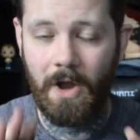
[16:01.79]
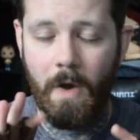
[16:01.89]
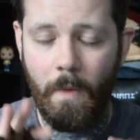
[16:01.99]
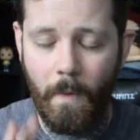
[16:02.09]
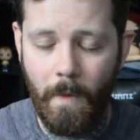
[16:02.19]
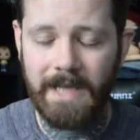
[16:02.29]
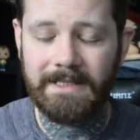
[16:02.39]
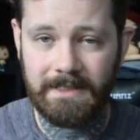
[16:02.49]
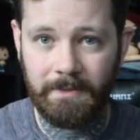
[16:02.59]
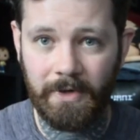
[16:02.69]
I can't wait
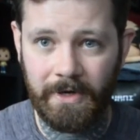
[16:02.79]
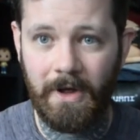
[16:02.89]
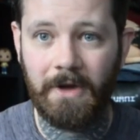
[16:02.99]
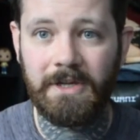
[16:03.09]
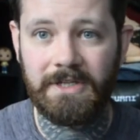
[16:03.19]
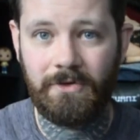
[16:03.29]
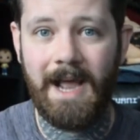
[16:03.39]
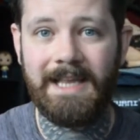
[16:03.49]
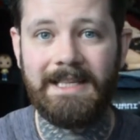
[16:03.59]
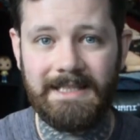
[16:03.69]
to put it on and
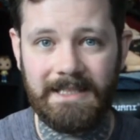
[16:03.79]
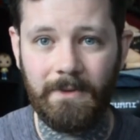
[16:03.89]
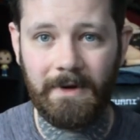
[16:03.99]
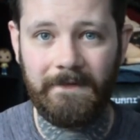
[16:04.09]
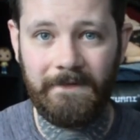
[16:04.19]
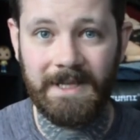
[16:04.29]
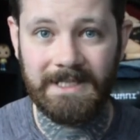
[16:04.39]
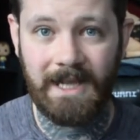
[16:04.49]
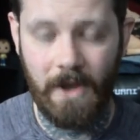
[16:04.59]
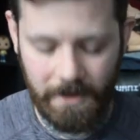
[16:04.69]
try it and see what it
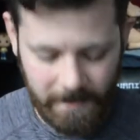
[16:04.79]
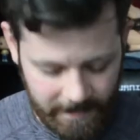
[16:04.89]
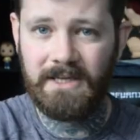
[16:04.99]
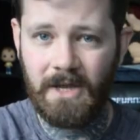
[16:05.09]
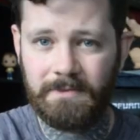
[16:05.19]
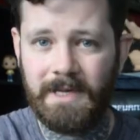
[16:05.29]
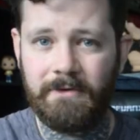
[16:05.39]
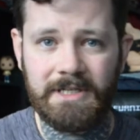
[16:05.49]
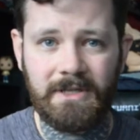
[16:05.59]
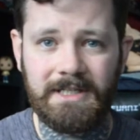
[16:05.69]
feels like on. Cosplay
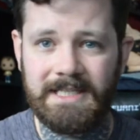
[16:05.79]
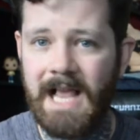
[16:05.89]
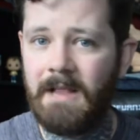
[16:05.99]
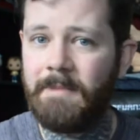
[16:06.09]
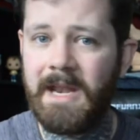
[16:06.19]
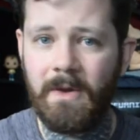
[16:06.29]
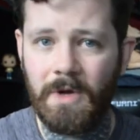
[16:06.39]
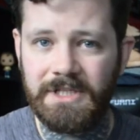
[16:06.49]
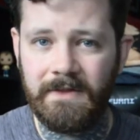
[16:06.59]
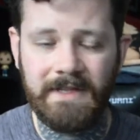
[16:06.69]
Chris got this helmet and I
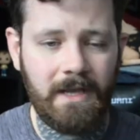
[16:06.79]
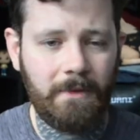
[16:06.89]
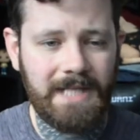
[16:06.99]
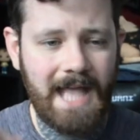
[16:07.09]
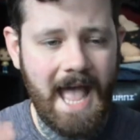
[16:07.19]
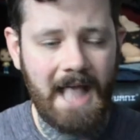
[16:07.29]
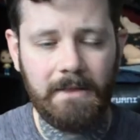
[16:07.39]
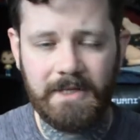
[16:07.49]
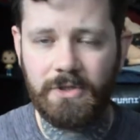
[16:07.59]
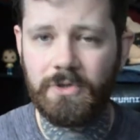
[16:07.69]
watched the video and the
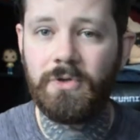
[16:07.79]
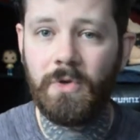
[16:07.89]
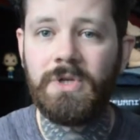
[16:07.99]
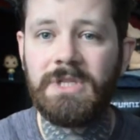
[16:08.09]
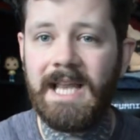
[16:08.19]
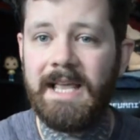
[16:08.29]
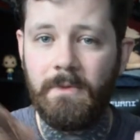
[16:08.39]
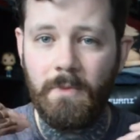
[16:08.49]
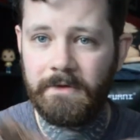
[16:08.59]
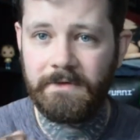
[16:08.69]
helmet just looks like
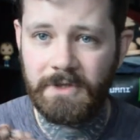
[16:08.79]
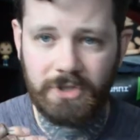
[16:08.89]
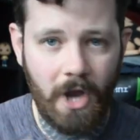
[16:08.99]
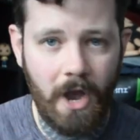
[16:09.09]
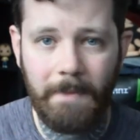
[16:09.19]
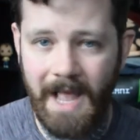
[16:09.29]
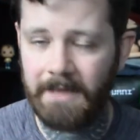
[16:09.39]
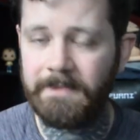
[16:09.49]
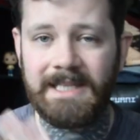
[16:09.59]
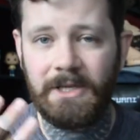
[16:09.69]
one of the top
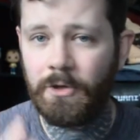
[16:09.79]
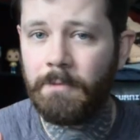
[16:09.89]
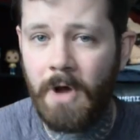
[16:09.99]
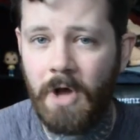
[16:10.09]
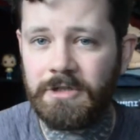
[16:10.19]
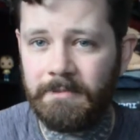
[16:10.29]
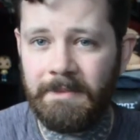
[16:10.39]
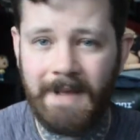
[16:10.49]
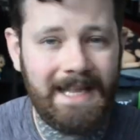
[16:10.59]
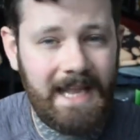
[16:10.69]
helmets that you could possibly
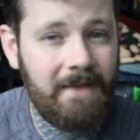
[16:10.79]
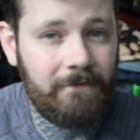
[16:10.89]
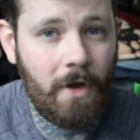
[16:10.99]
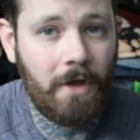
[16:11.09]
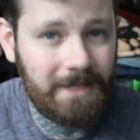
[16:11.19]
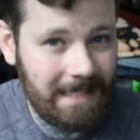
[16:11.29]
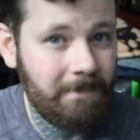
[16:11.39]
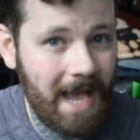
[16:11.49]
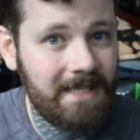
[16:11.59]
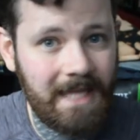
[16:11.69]
buy, if not the
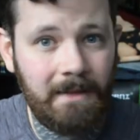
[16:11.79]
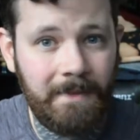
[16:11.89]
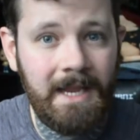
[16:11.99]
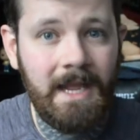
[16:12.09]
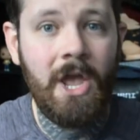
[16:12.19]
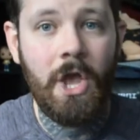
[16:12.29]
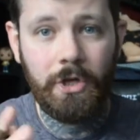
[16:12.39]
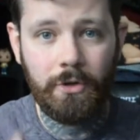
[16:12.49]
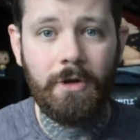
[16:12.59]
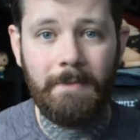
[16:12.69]
best helmet
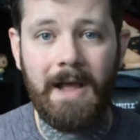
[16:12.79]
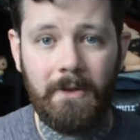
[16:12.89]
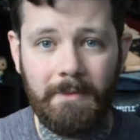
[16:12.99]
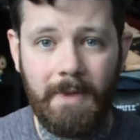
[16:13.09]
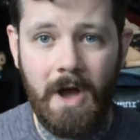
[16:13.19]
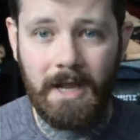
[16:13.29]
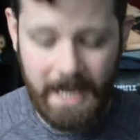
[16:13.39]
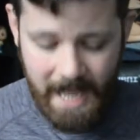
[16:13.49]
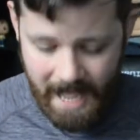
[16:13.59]
you can buy on the market.